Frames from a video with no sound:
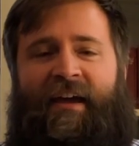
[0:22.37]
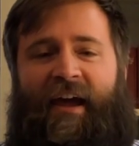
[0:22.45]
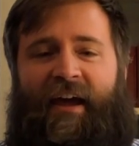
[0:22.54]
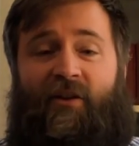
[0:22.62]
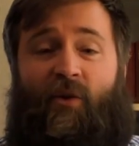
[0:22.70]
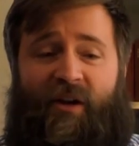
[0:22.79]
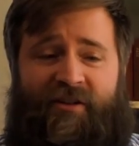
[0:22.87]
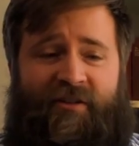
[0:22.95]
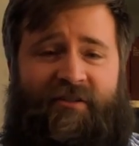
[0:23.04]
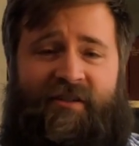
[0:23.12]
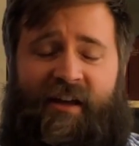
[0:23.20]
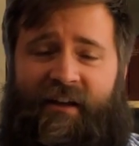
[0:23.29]
and
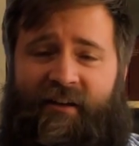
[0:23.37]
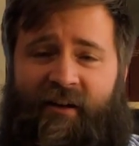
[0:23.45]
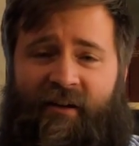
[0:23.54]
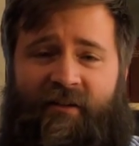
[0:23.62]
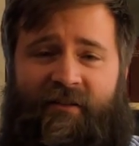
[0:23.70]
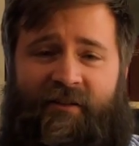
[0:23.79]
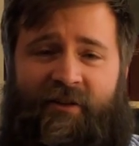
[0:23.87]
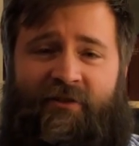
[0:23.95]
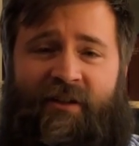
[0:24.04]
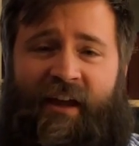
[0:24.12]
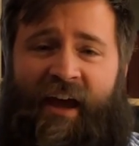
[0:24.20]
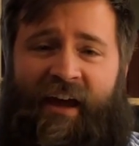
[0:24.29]
questions that y'all
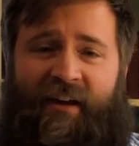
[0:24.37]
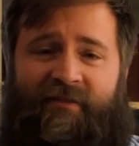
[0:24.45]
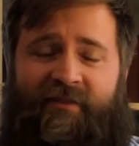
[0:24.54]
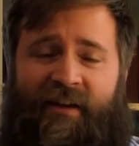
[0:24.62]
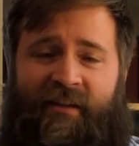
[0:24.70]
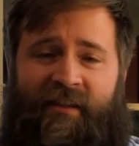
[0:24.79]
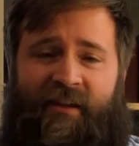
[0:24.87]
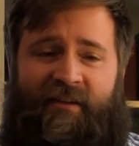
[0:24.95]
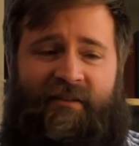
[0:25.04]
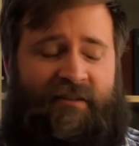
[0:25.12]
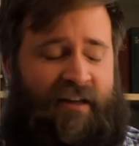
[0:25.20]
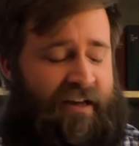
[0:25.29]
usually have in
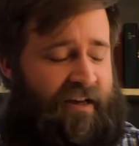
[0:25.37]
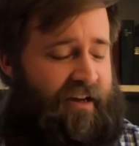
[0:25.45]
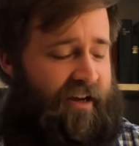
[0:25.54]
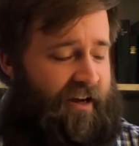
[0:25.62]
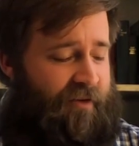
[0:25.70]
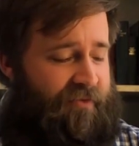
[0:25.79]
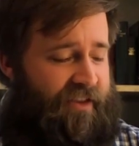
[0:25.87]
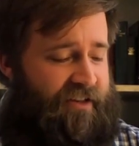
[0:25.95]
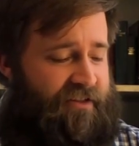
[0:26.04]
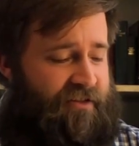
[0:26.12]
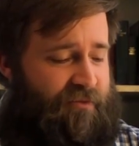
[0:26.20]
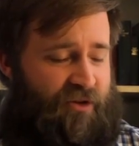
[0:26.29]
these
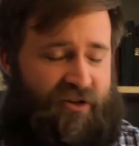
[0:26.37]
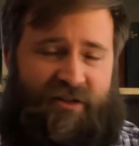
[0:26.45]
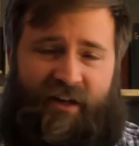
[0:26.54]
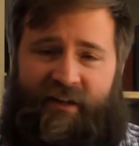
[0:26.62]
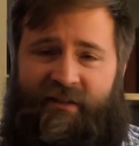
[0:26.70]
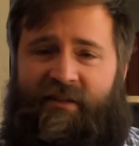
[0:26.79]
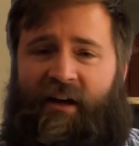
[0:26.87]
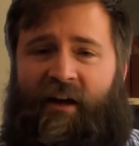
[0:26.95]
book studies.